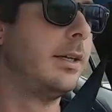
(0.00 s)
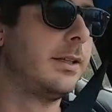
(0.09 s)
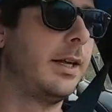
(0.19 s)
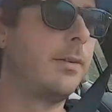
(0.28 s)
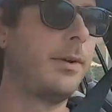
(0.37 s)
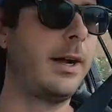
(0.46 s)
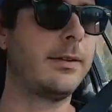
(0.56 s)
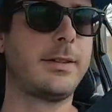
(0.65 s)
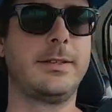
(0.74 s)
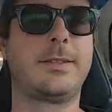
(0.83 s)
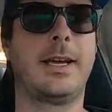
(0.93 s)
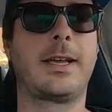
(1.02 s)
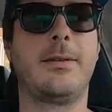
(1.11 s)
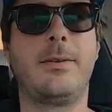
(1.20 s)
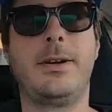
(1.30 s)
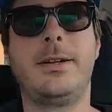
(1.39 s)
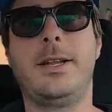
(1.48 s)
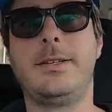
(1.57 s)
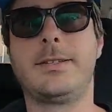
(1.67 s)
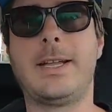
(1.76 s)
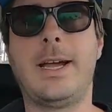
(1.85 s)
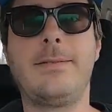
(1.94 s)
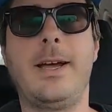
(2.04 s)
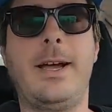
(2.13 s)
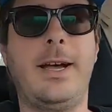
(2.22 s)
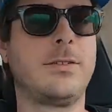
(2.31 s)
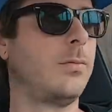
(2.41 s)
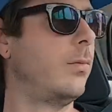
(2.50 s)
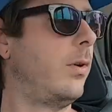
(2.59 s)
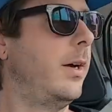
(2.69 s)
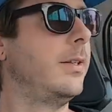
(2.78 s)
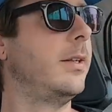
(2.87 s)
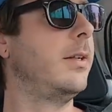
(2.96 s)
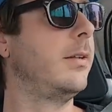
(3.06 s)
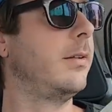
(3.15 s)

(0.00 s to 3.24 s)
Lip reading: then route the second one, and just have that as one.